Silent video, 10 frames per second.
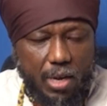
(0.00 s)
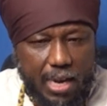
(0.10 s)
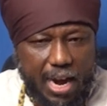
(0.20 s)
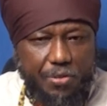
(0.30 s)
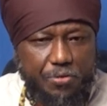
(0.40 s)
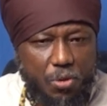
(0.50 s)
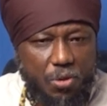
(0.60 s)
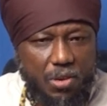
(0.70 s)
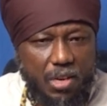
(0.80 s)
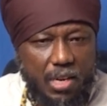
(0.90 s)
we yare
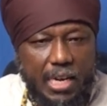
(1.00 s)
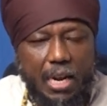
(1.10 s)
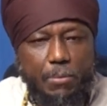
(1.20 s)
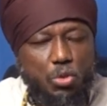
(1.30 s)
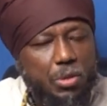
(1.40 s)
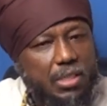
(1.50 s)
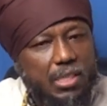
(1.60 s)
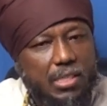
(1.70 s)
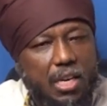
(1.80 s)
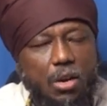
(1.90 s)
for and I be
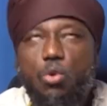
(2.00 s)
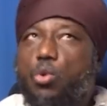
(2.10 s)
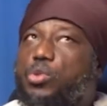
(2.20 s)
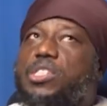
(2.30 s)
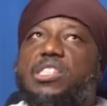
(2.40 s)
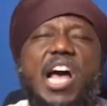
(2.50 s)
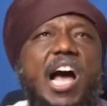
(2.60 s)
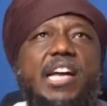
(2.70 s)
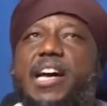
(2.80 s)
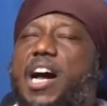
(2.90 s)
tweeted say oh
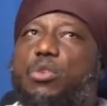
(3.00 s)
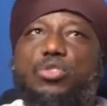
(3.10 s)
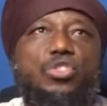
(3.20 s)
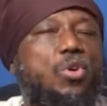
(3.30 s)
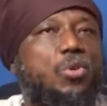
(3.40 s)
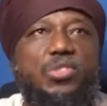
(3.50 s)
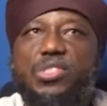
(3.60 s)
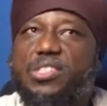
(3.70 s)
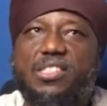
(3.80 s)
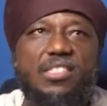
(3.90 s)
sad how
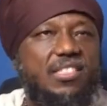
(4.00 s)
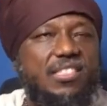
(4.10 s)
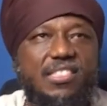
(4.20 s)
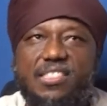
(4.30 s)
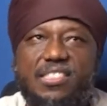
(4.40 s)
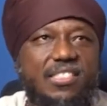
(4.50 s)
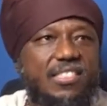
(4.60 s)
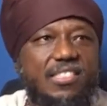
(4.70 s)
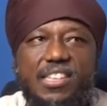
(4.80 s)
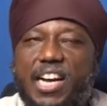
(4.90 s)
drugs
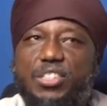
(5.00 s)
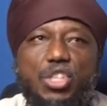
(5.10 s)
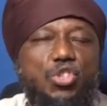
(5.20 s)
can